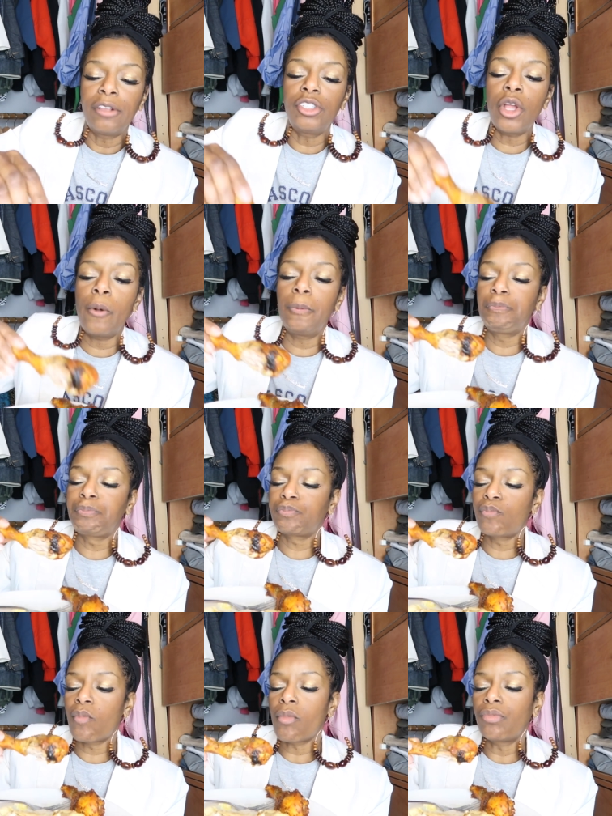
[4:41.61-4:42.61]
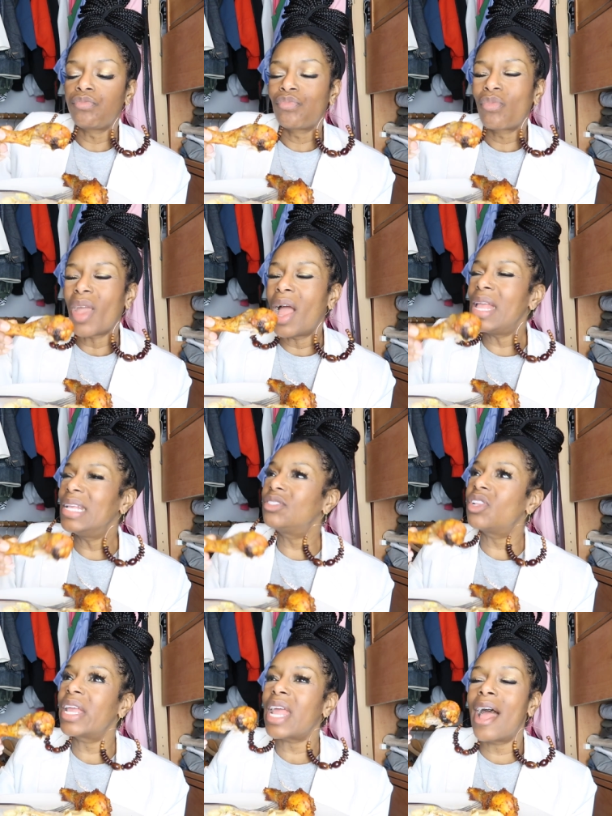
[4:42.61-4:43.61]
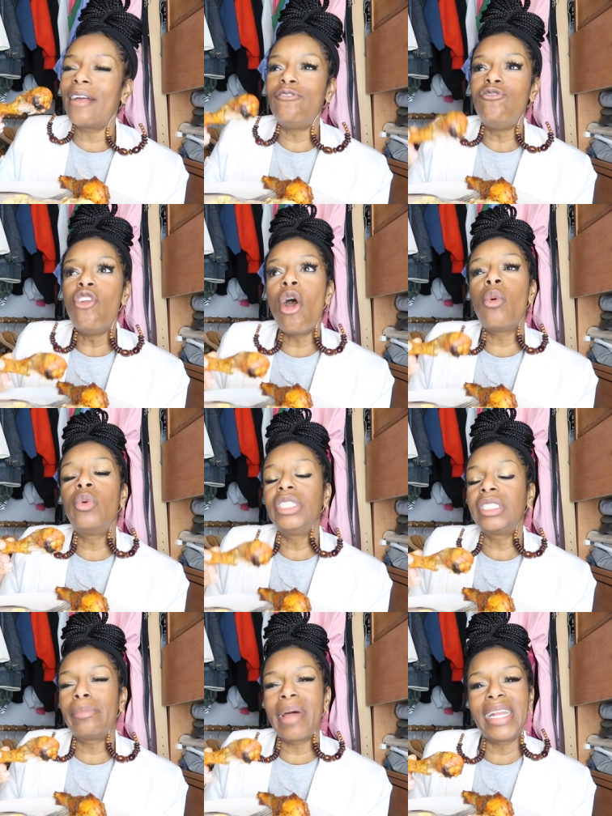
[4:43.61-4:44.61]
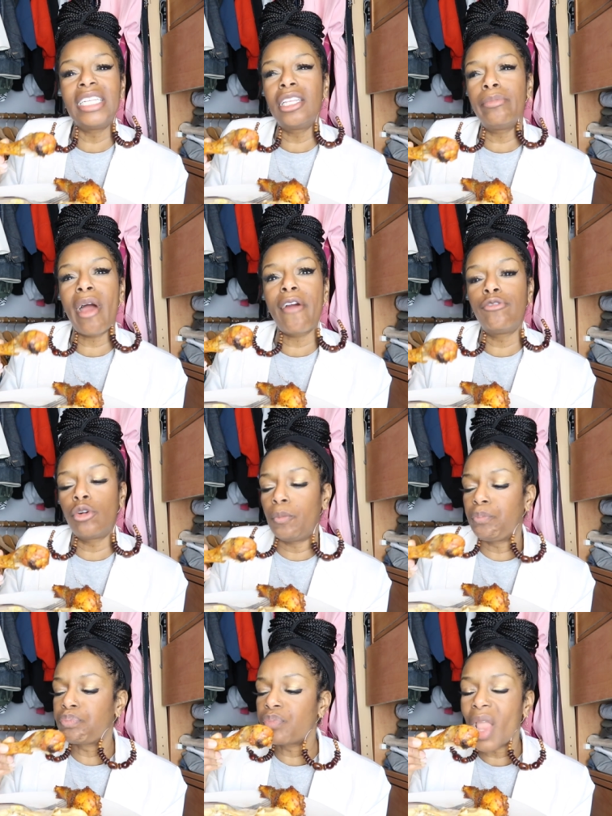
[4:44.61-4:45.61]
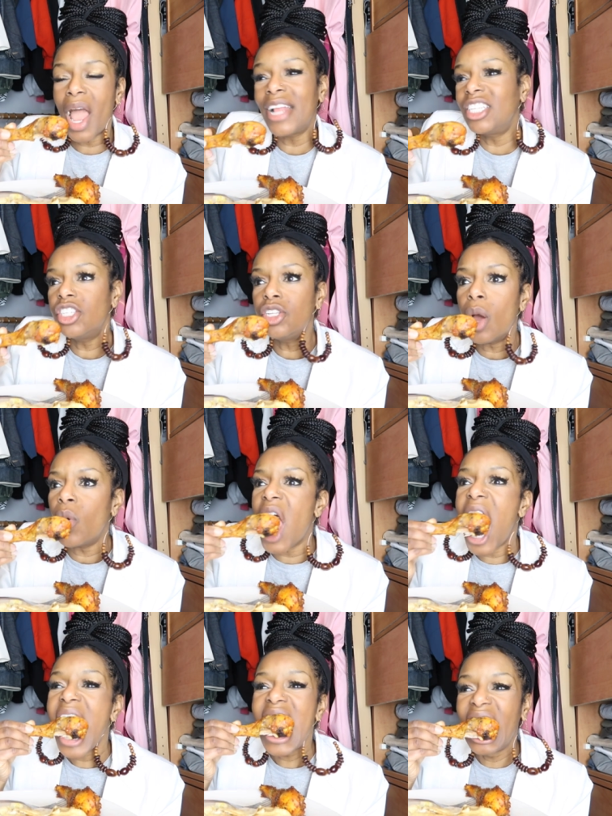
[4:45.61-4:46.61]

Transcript: So it's like I know when somebody's in my room. I just know it.